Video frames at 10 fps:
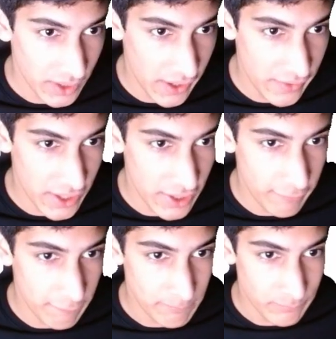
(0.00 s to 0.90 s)
And
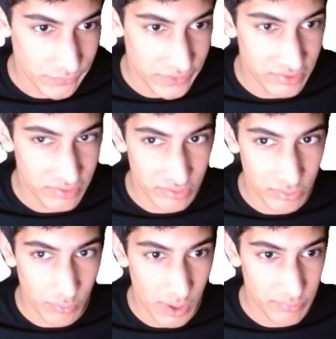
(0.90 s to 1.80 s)
then this is
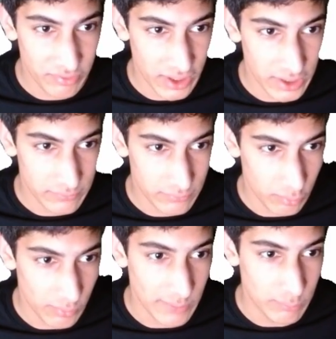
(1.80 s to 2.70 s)
the website for
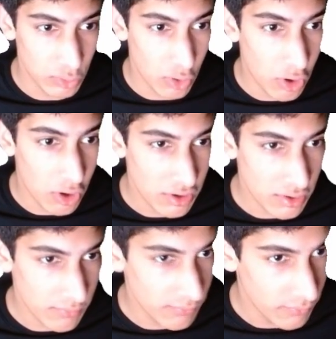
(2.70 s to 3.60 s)
my blog.
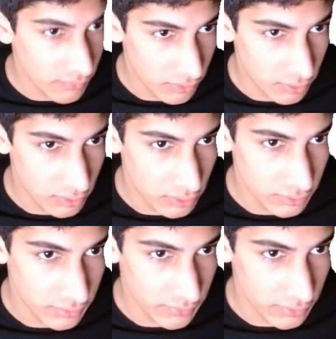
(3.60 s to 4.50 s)

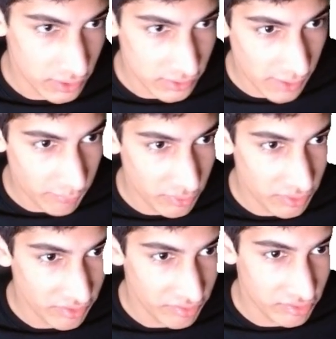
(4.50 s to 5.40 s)
Can get rid
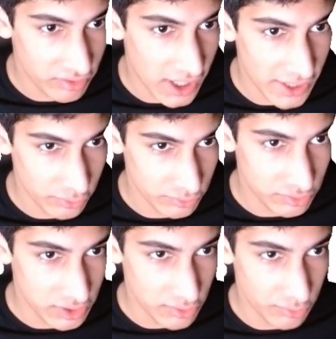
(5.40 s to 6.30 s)
of the style
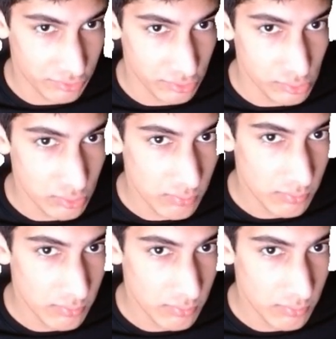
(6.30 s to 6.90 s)
here too.